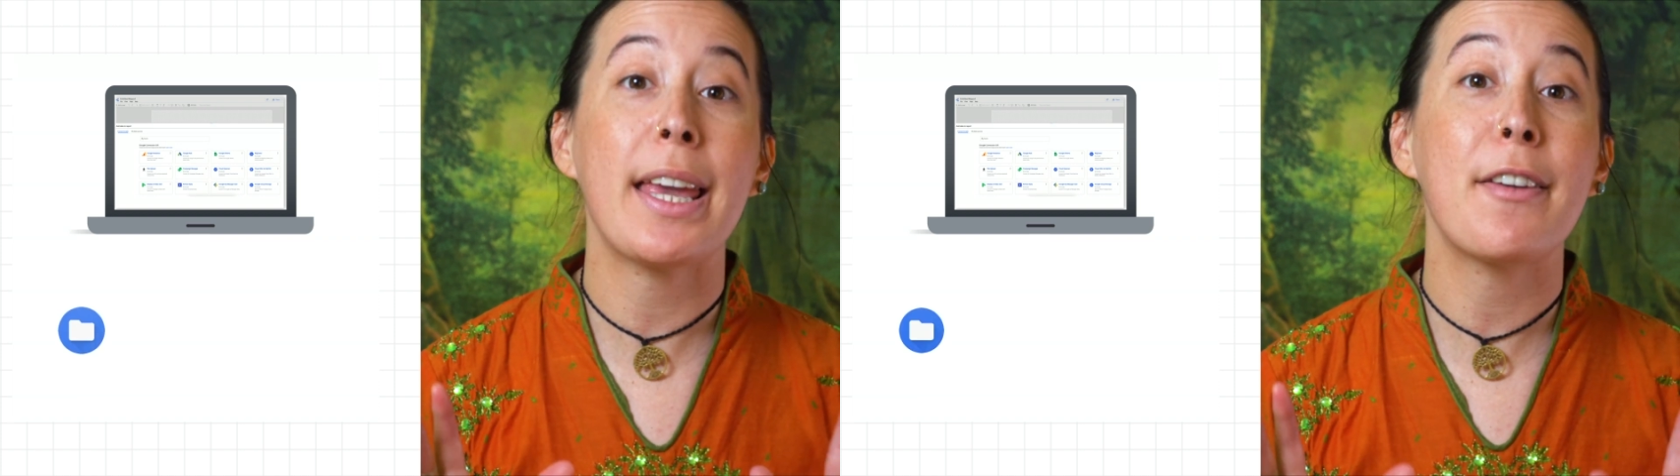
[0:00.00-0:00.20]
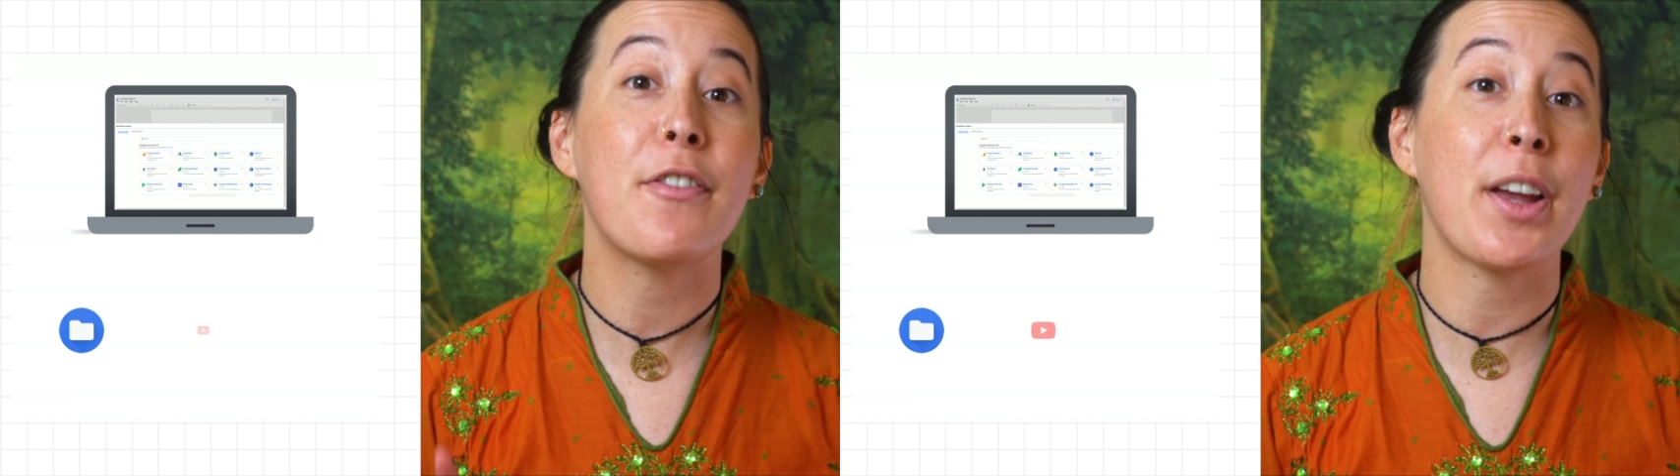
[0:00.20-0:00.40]

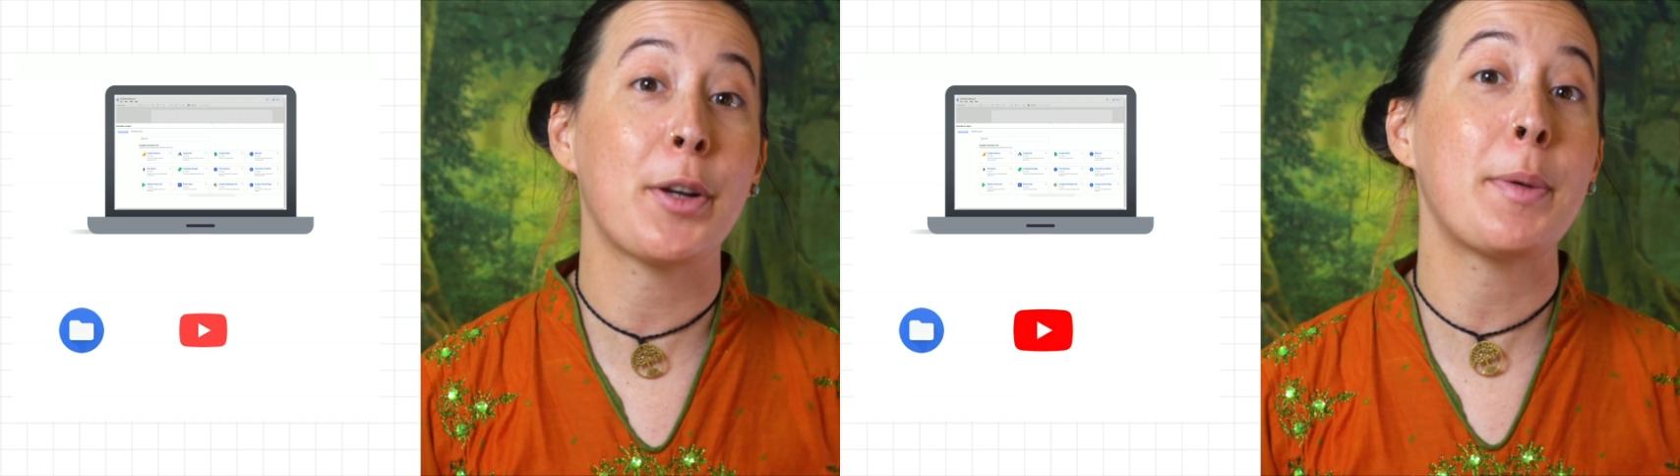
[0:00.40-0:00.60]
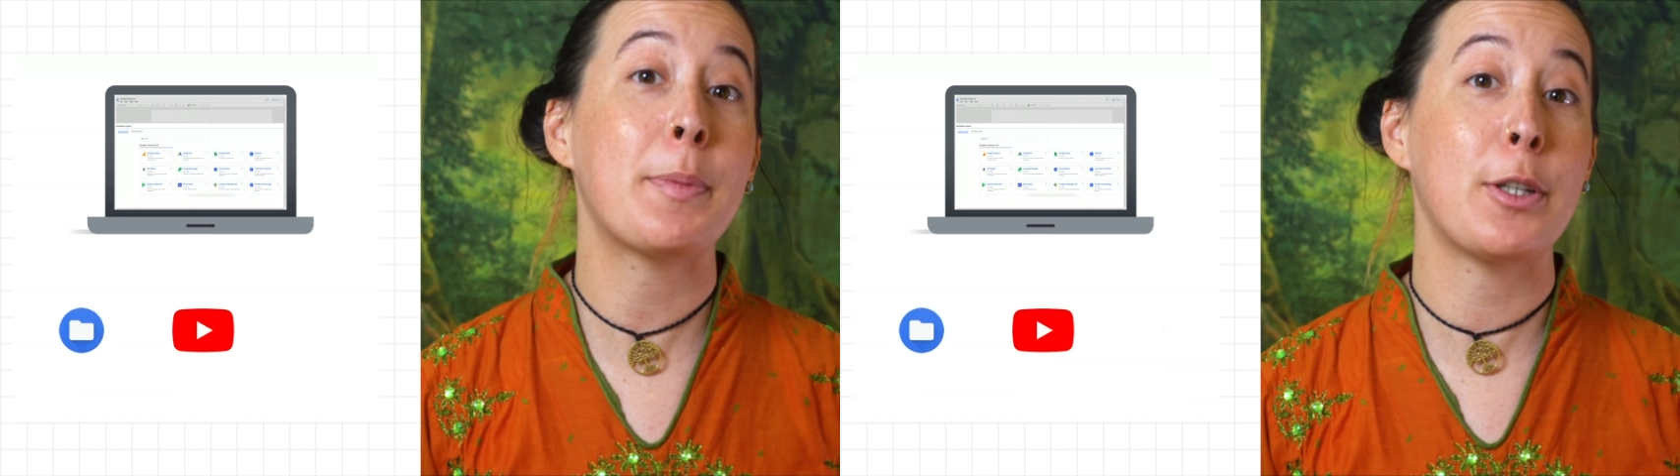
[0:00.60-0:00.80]
a
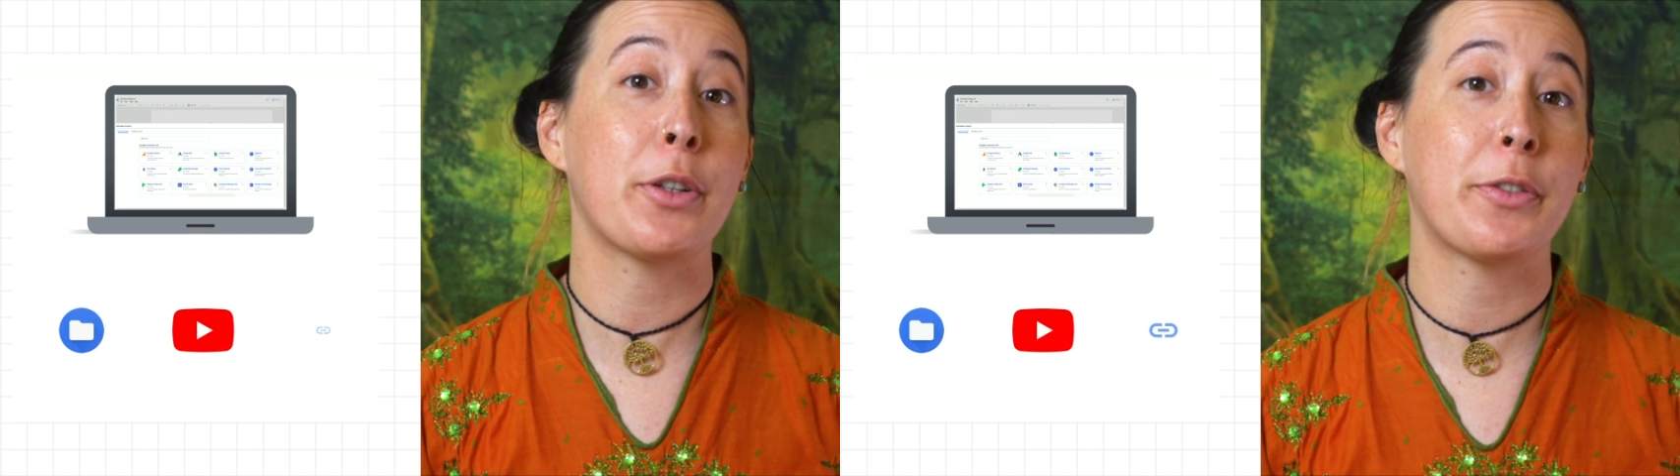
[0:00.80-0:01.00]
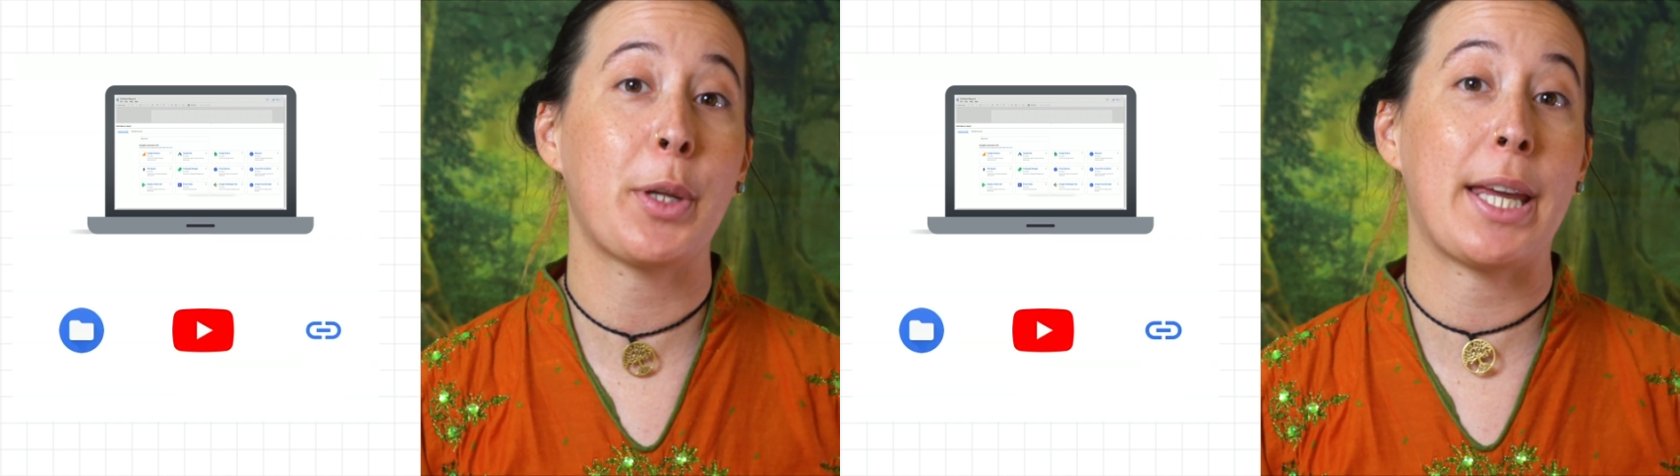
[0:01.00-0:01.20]
very
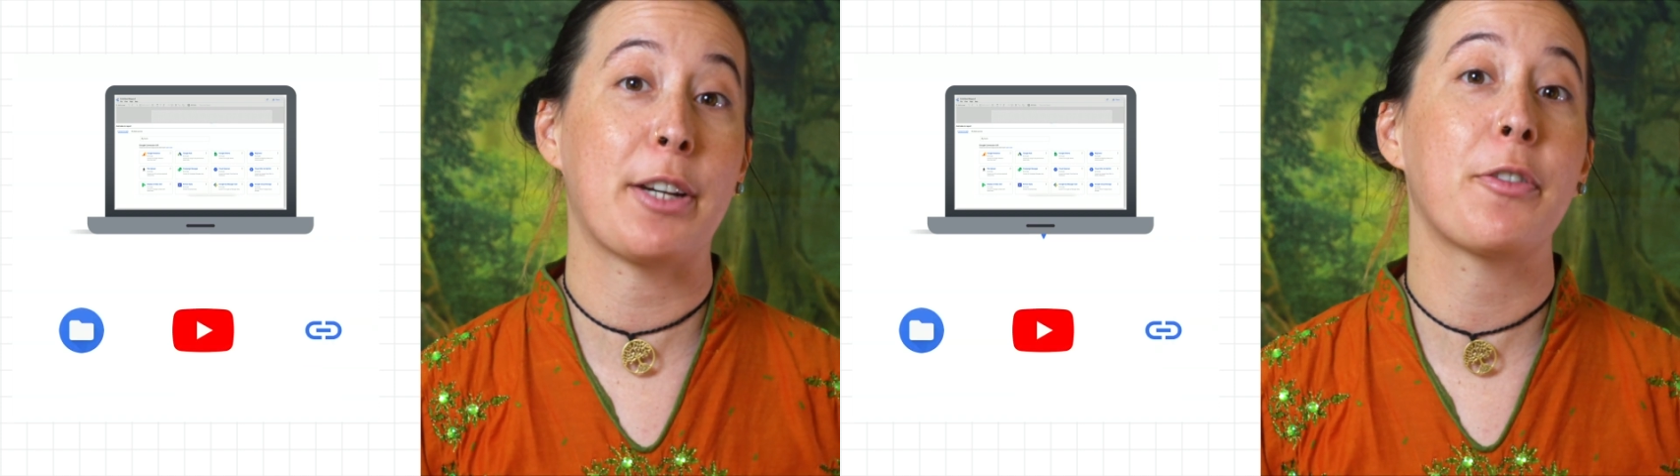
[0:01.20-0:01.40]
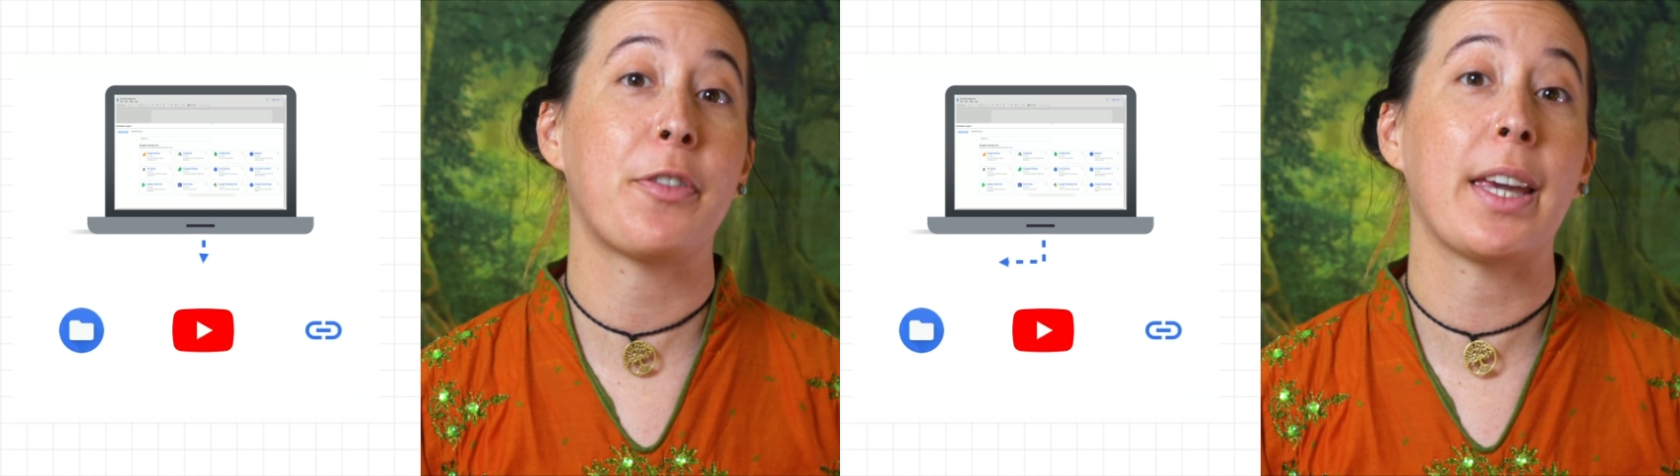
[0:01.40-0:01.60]
beautiful
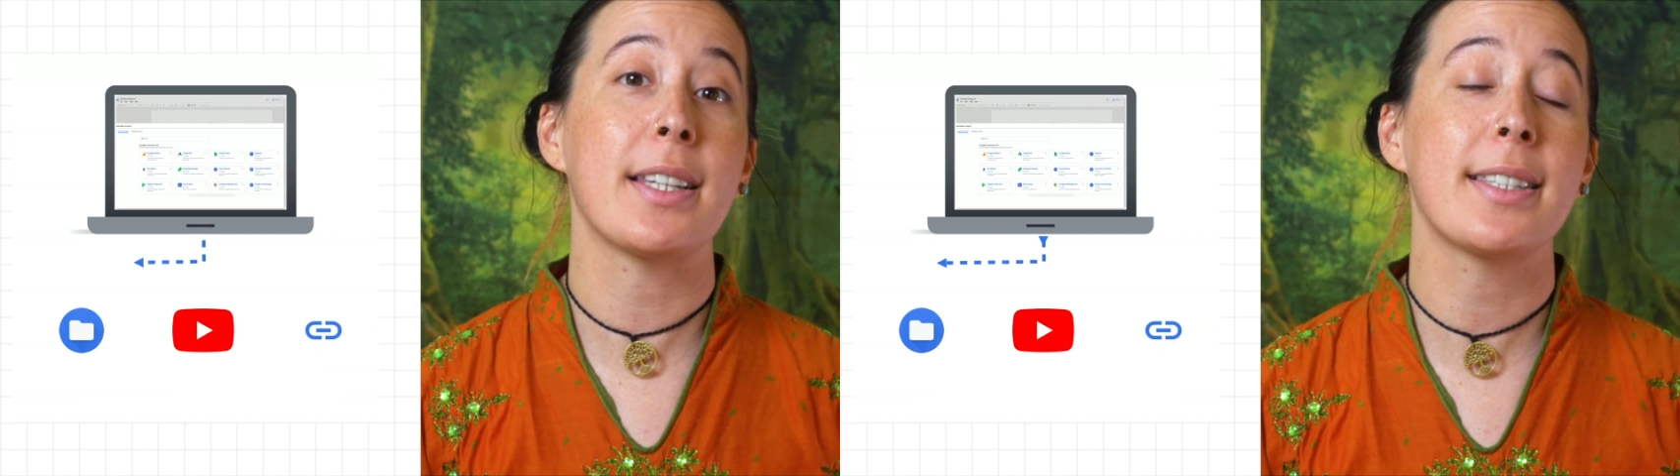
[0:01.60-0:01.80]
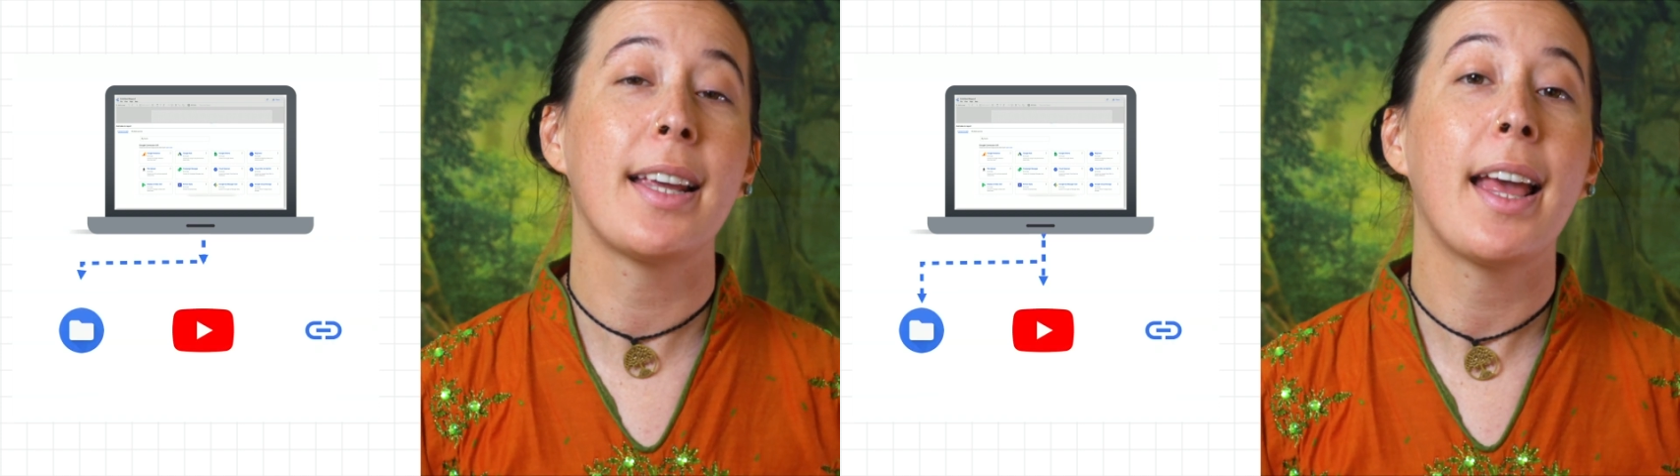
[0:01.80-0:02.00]

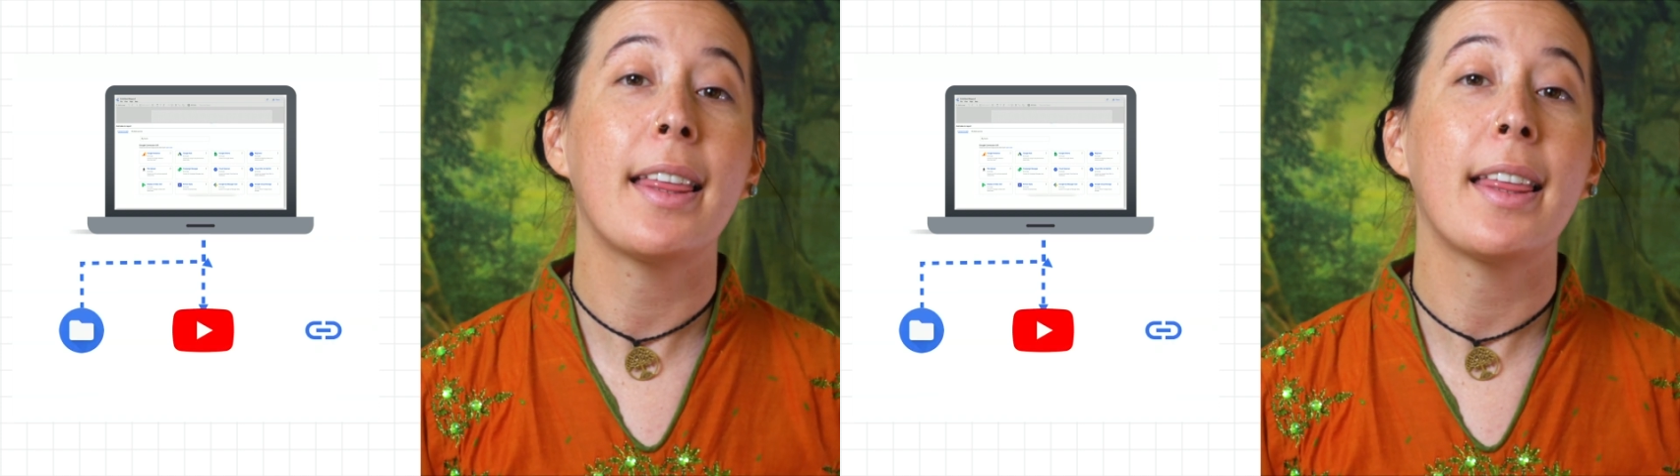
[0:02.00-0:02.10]
interface